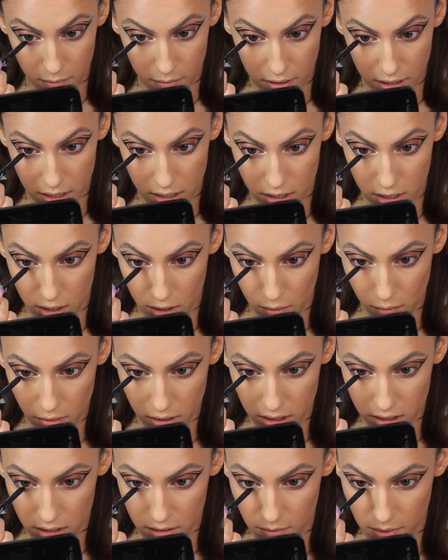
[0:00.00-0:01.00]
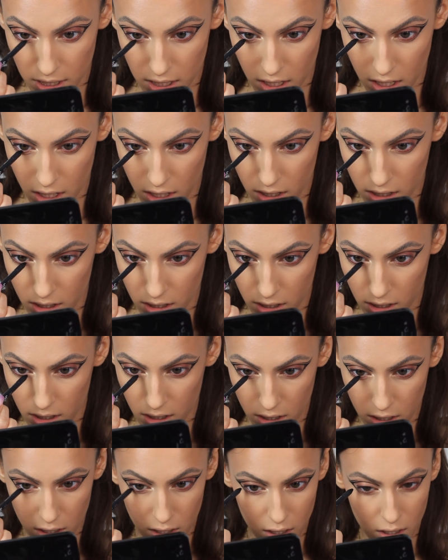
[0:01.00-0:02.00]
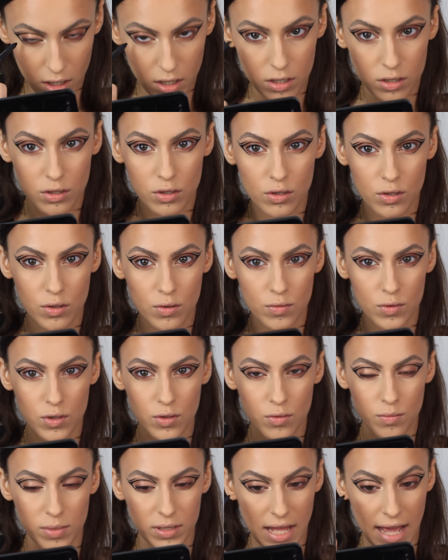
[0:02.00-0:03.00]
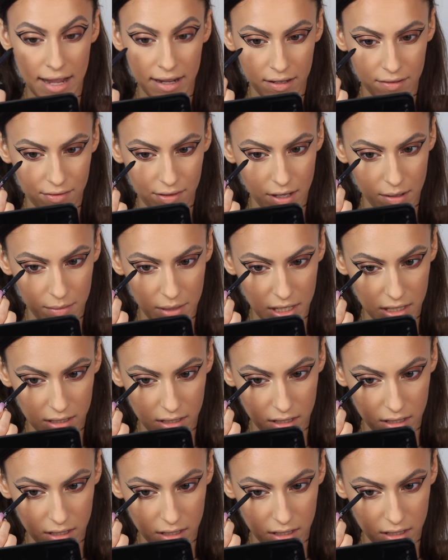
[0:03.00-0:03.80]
But I don't want it to be too black, if that makes